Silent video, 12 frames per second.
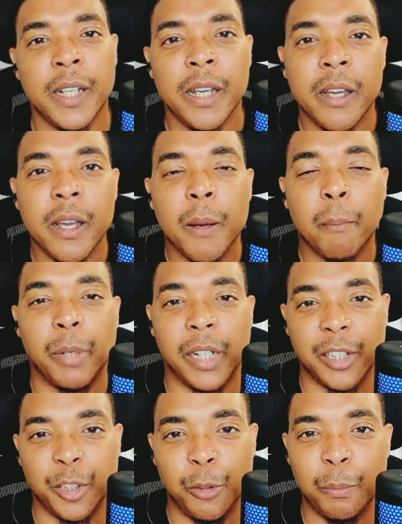but you
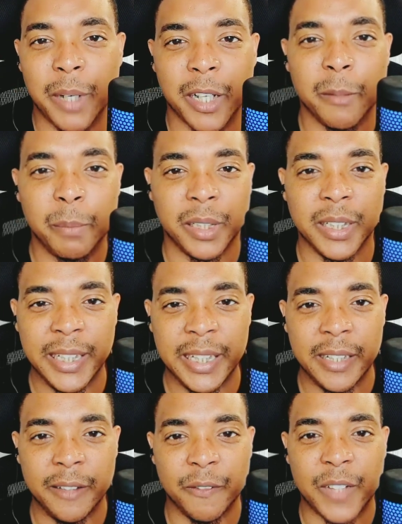better believe
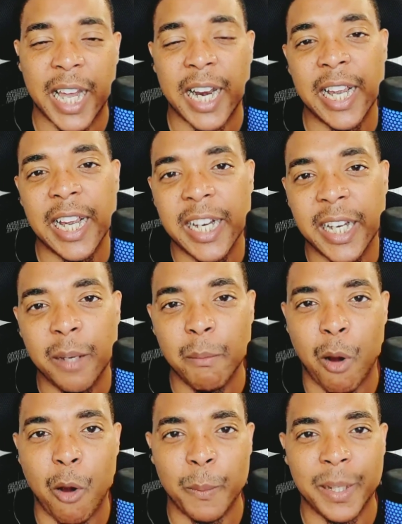that at any
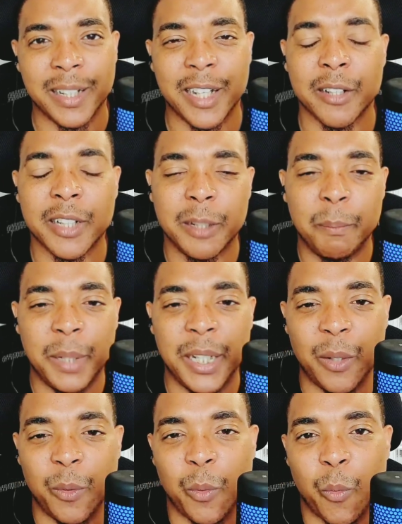moment there could be
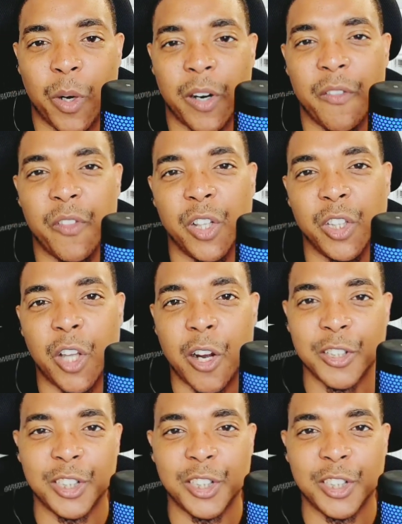one of the largest